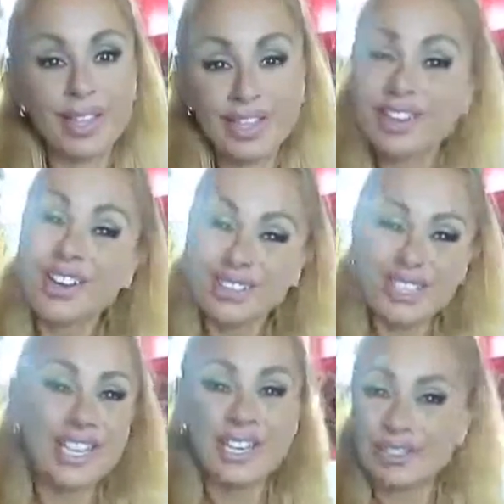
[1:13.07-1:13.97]
Oh,
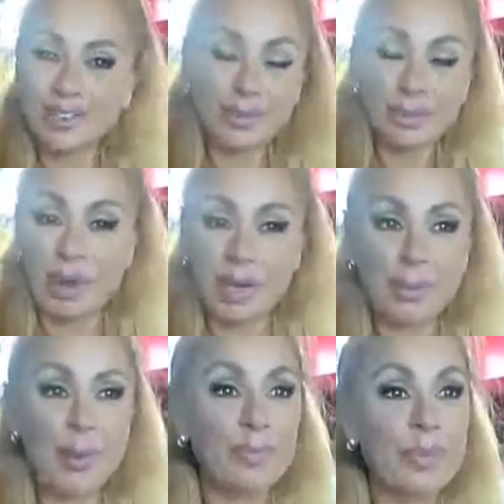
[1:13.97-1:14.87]
thank you. Just walking
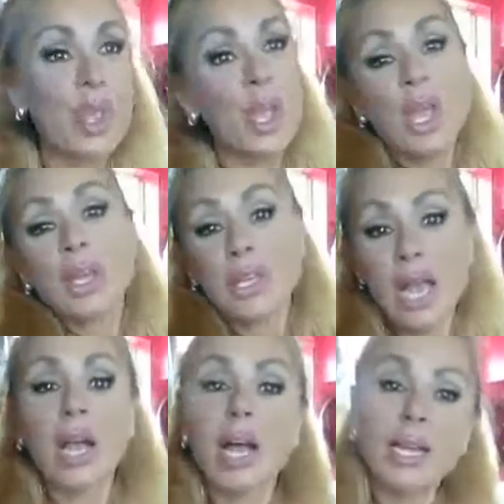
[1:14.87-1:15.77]
by.
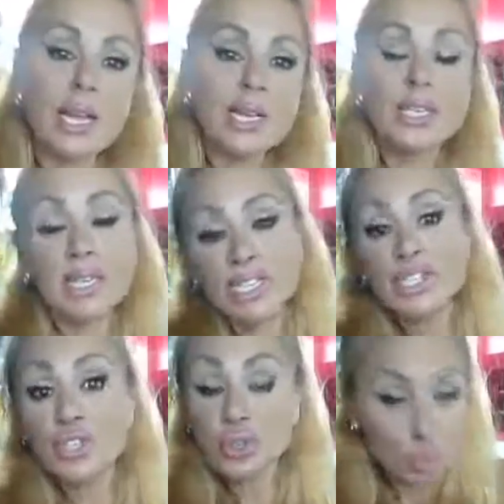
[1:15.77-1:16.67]
Yeah, I guess it is
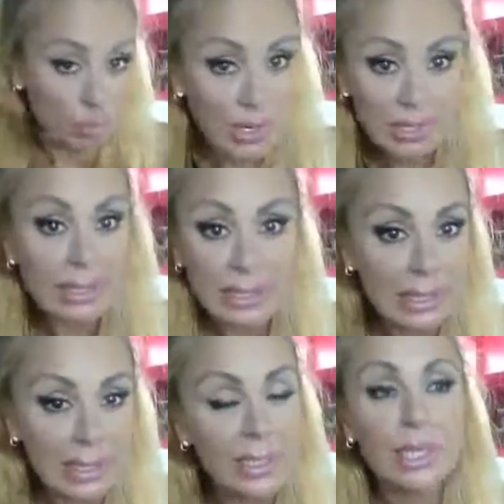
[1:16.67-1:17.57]

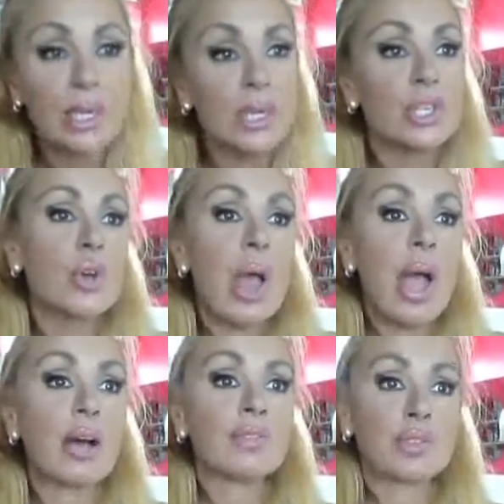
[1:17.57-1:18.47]
trendy to
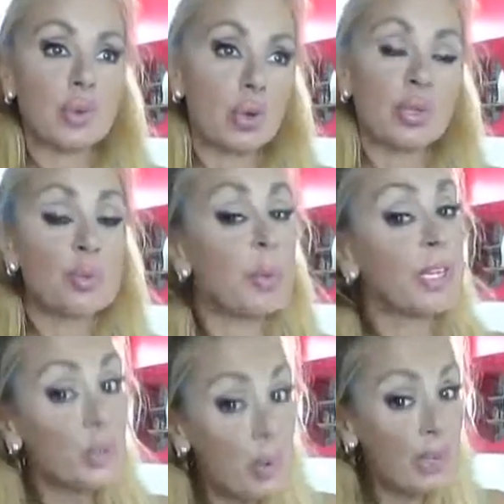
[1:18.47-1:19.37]
have strollers, but
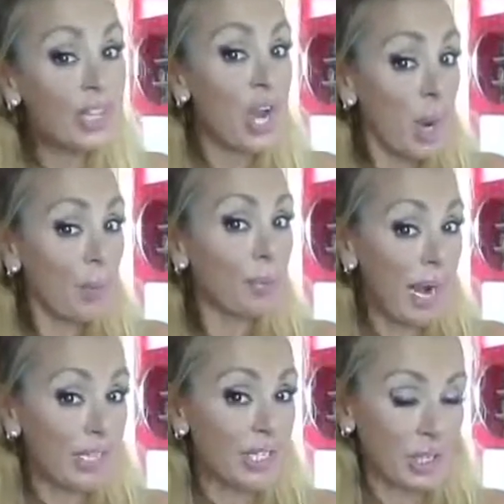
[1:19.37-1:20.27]
you know what? They are
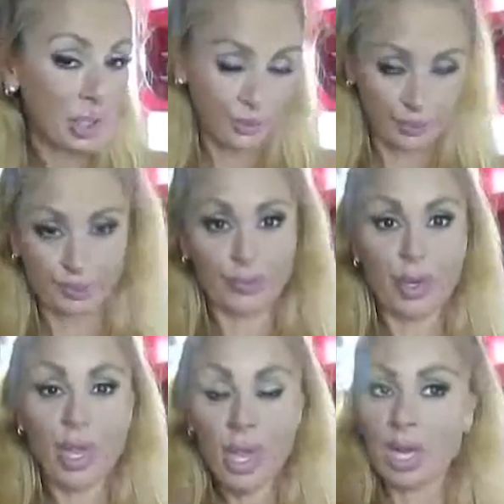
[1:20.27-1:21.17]
practical.
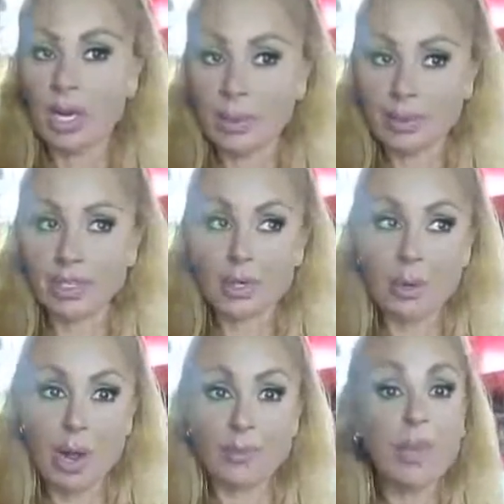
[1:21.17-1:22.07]
Let me tell you
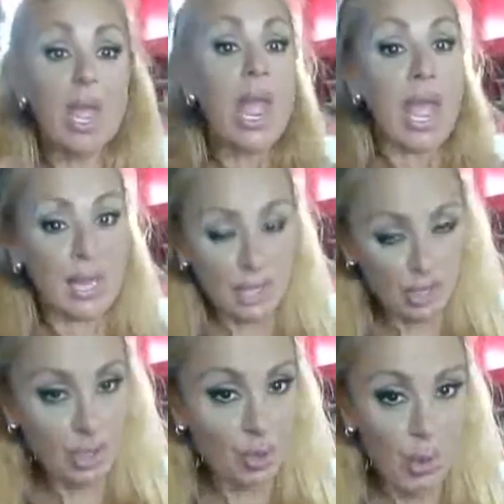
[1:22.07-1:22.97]
why. And
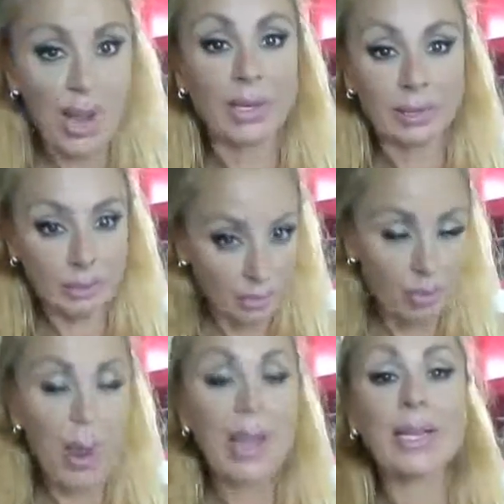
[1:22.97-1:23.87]
also a wagon. There's
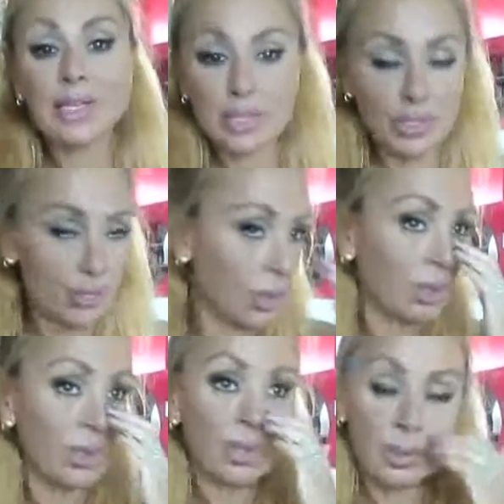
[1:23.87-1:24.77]
wagons and
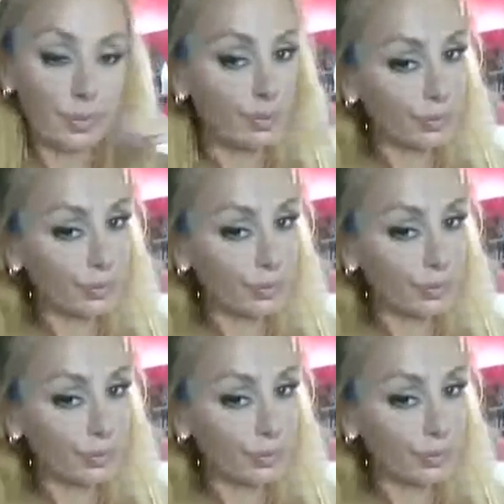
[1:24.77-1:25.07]
strollers.